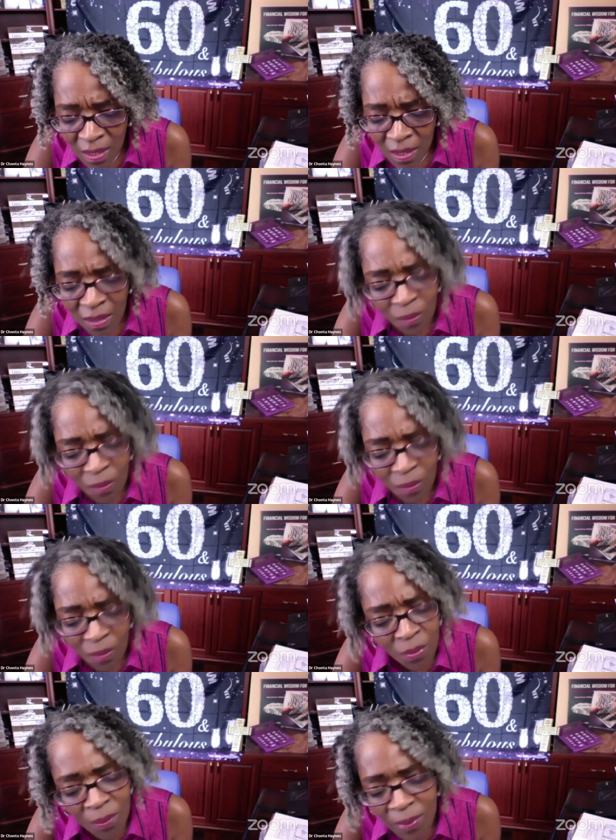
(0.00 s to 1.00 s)
that
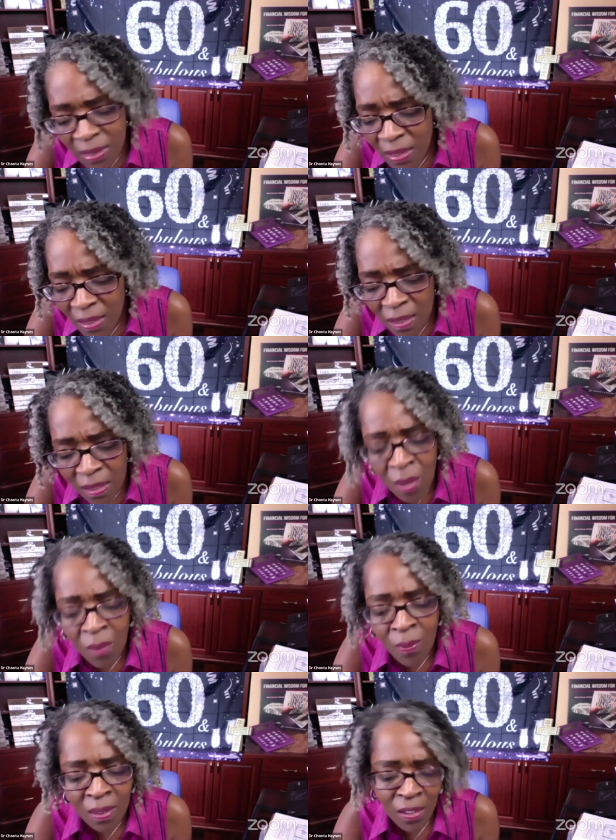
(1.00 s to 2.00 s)
we would lean in,
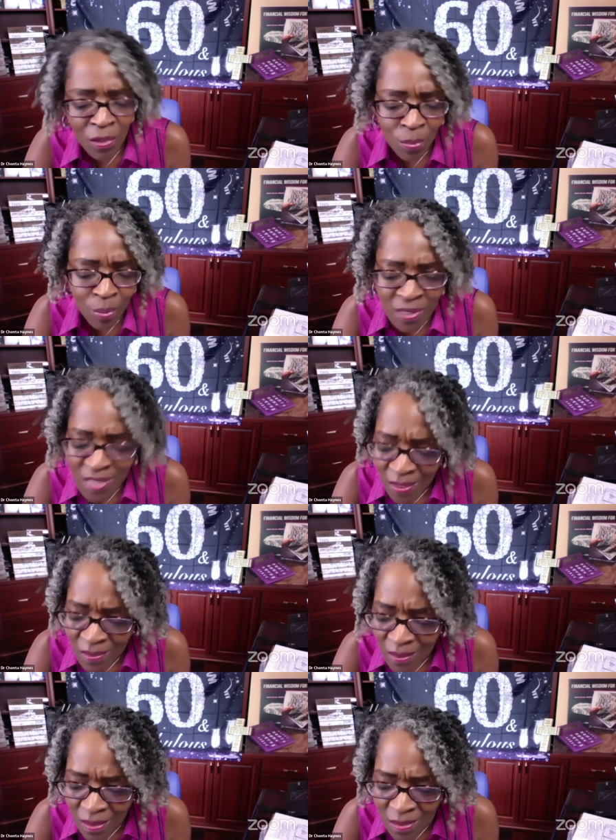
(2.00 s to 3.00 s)
knowing that you're
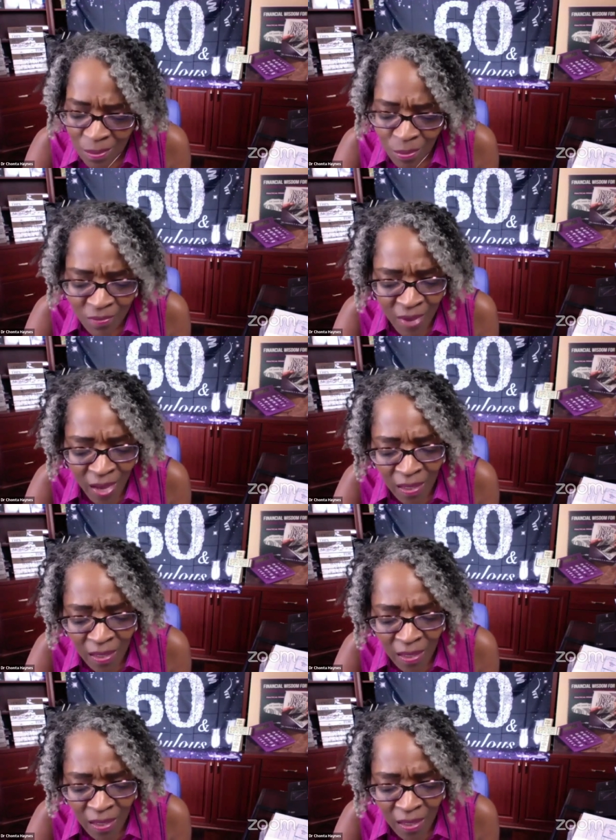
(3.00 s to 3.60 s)
protecting us and providing,